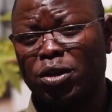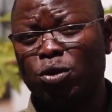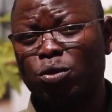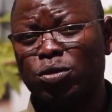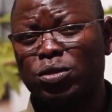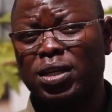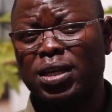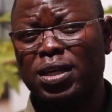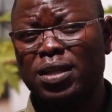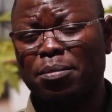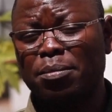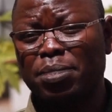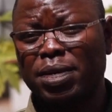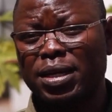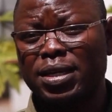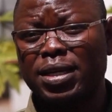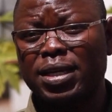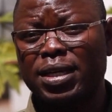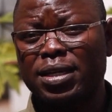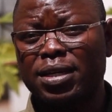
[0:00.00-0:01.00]
using in the
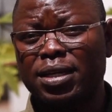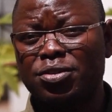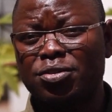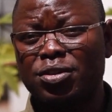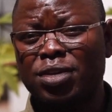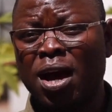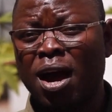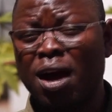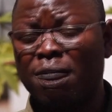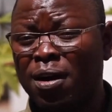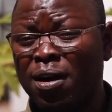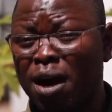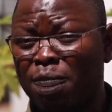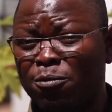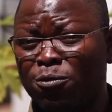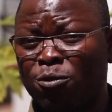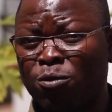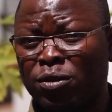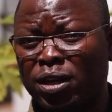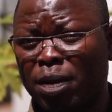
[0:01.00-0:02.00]
building industry have
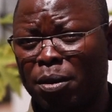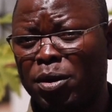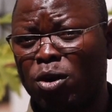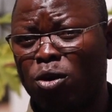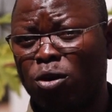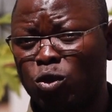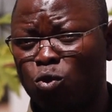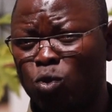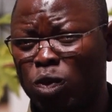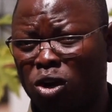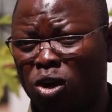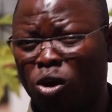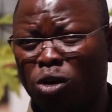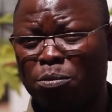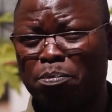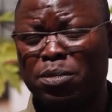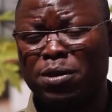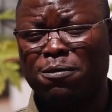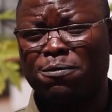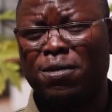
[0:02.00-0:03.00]
harmful chemicals we call
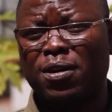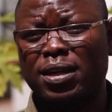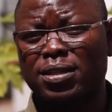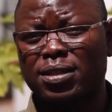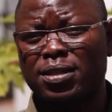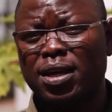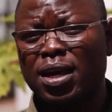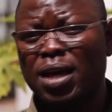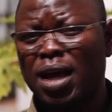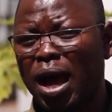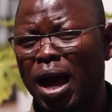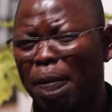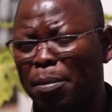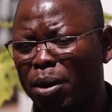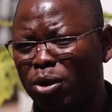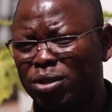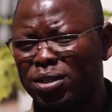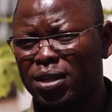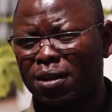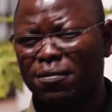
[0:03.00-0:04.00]
PFAS,
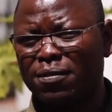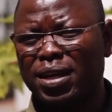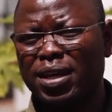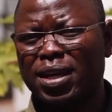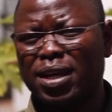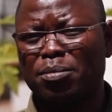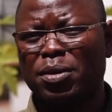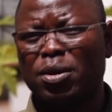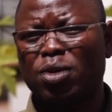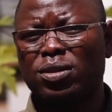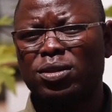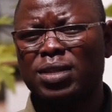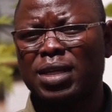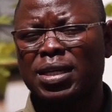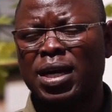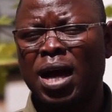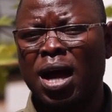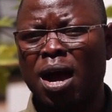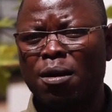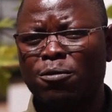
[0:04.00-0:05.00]
about seven chemicals that
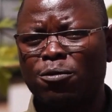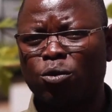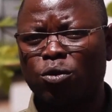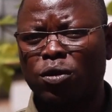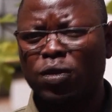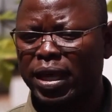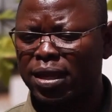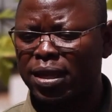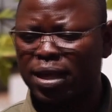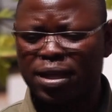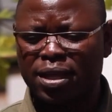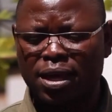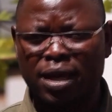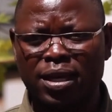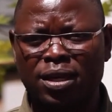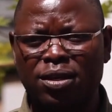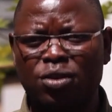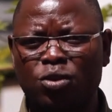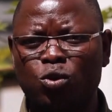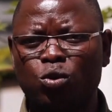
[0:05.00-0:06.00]
are harmful. Either they are
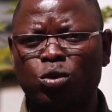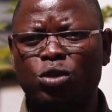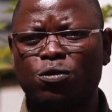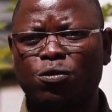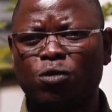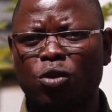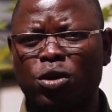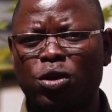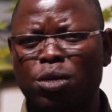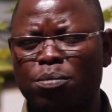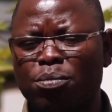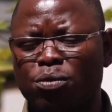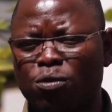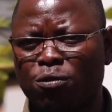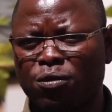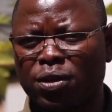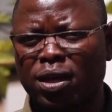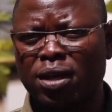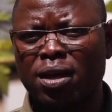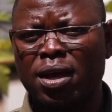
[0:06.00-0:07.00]
used for
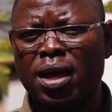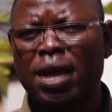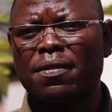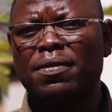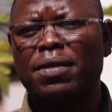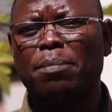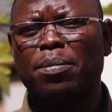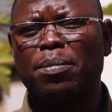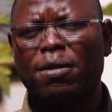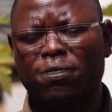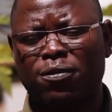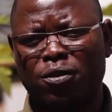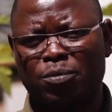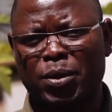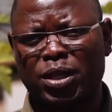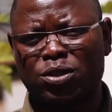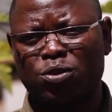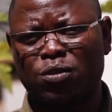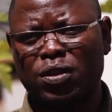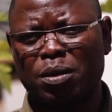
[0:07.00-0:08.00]
improving the
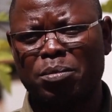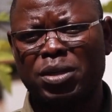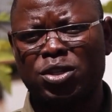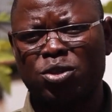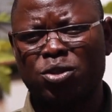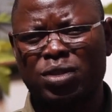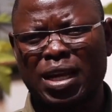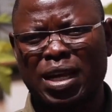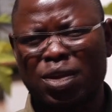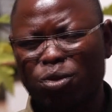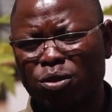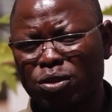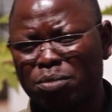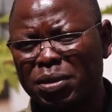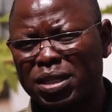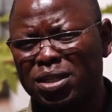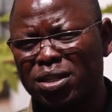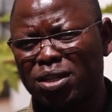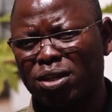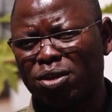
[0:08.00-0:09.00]
performance of the materials, and those
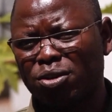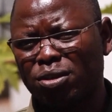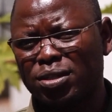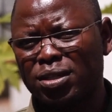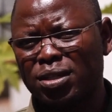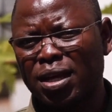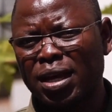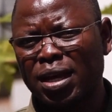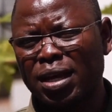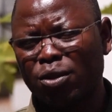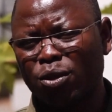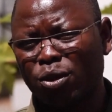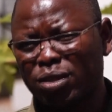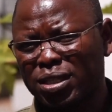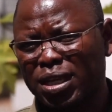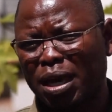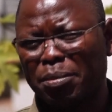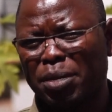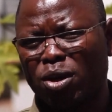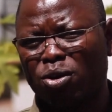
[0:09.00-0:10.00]
materials, those
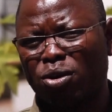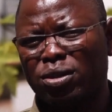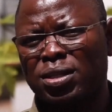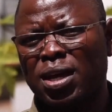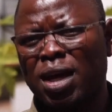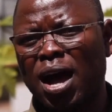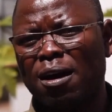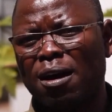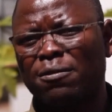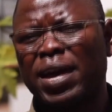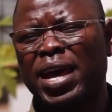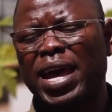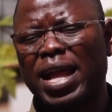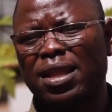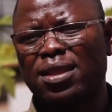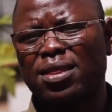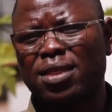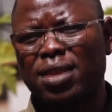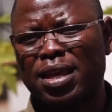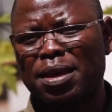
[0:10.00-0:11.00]
chemicals have
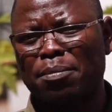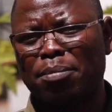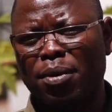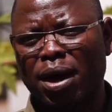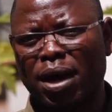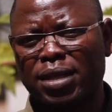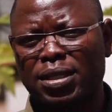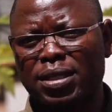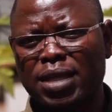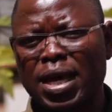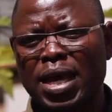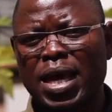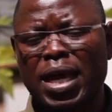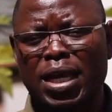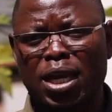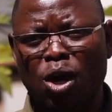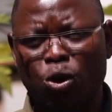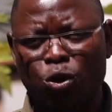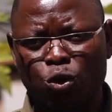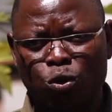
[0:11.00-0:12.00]
health impact.
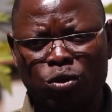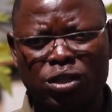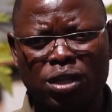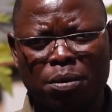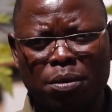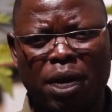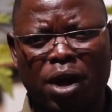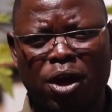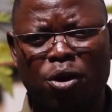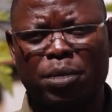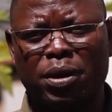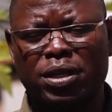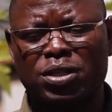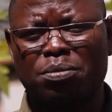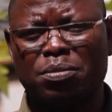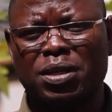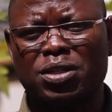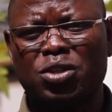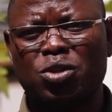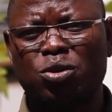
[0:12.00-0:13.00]
Now, using bio-based
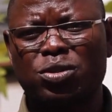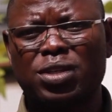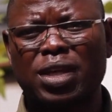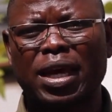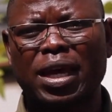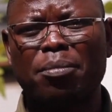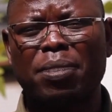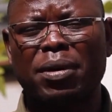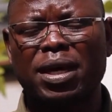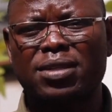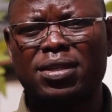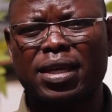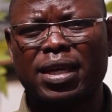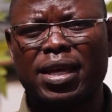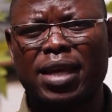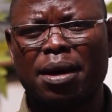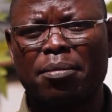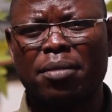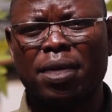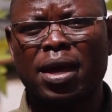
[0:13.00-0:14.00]
materials like
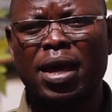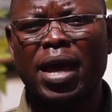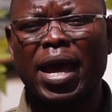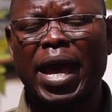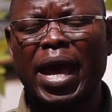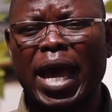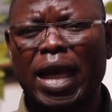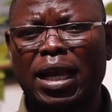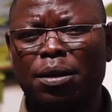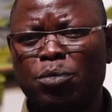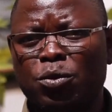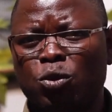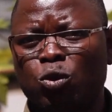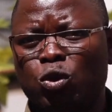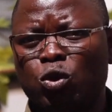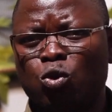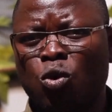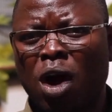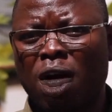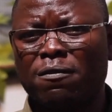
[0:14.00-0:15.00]
mycelium help you
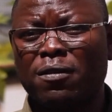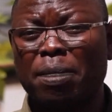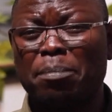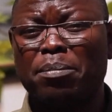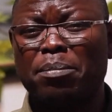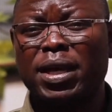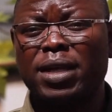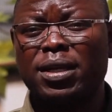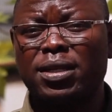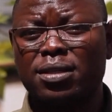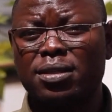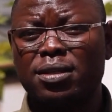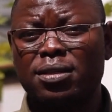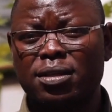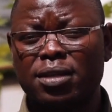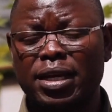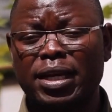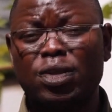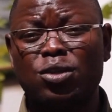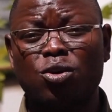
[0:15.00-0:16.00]
to have a built
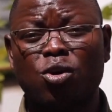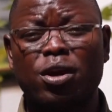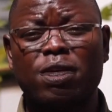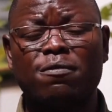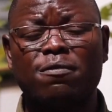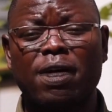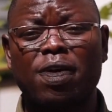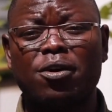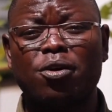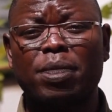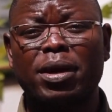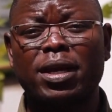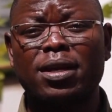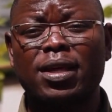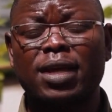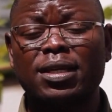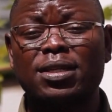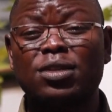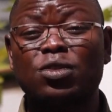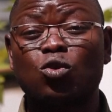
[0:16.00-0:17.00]
indoor environment
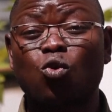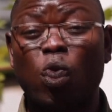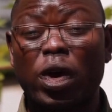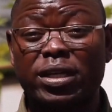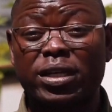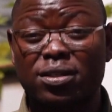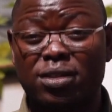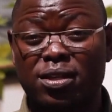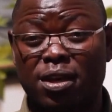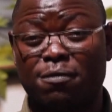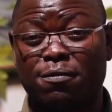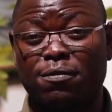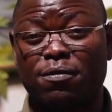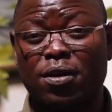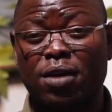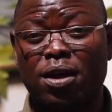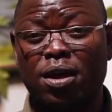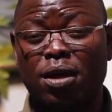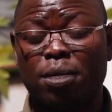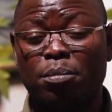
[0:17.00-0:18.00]
that is quite safe
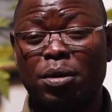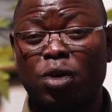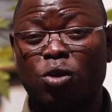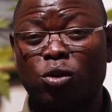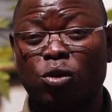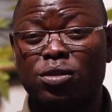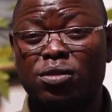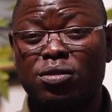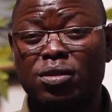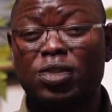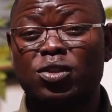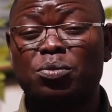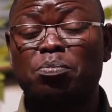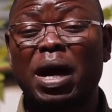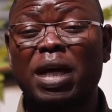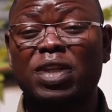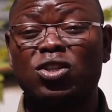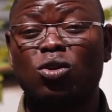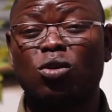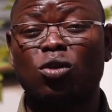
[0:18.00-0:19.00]
because it's
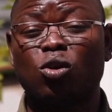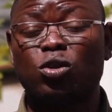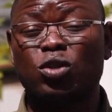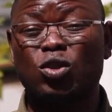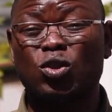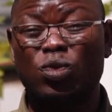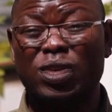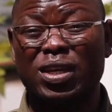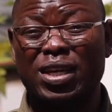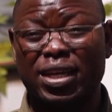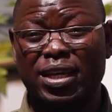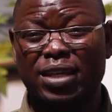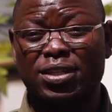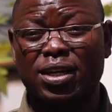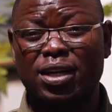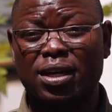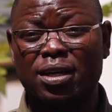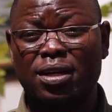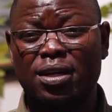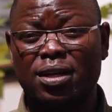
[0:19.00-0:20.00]
much close to the
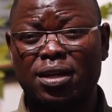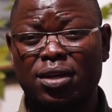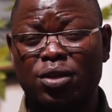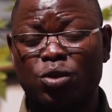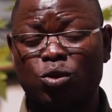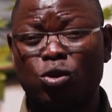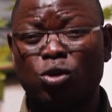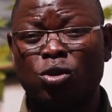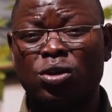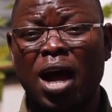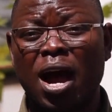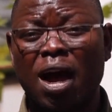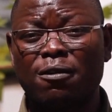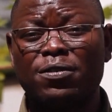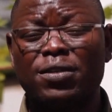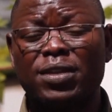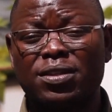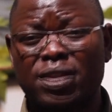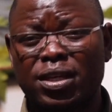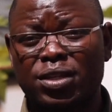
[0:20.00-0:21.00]
nature. You don't have
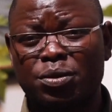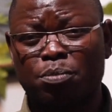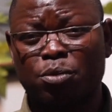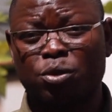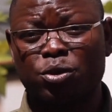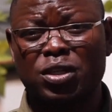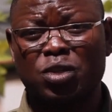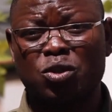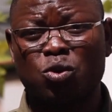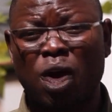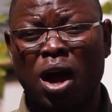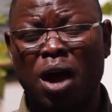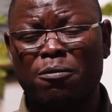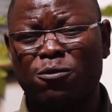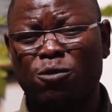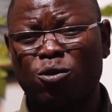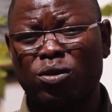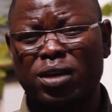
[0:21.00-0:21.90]
this exposure to harmful